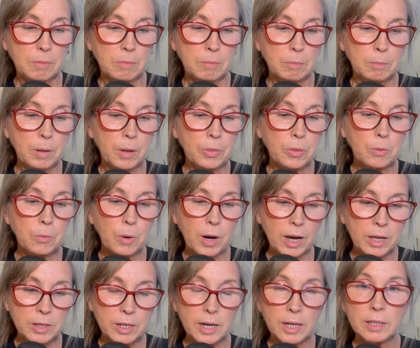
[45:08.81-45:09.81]
But the way
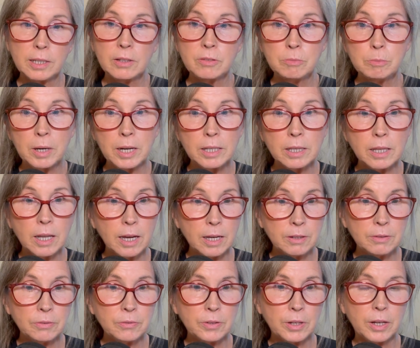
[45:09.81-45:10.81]
that I live my
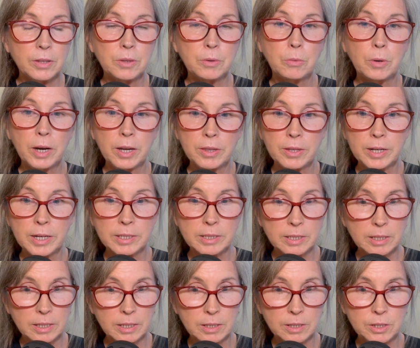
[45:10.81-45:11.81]
life and the way that I
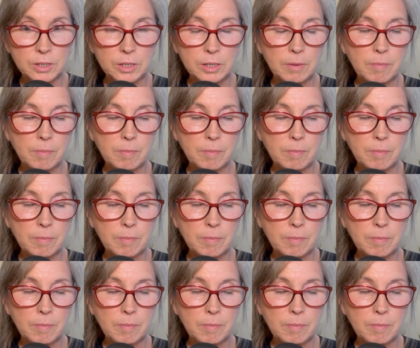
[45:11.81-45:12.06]
teach,